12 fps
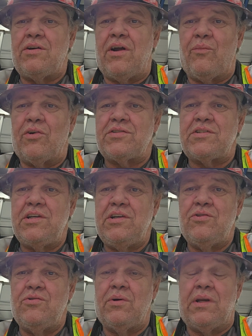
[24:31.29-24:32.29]
and we'll see
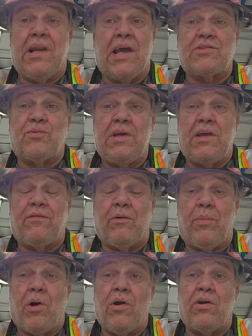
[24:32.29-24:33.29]
you next week for
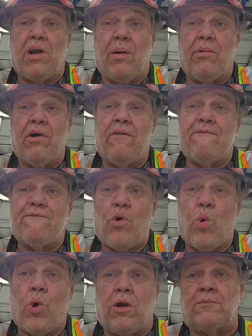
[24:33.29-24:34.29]
part number
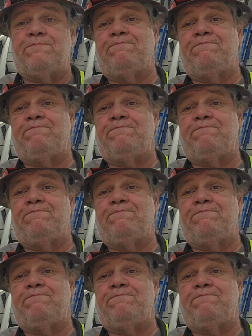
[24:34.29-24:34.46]
four.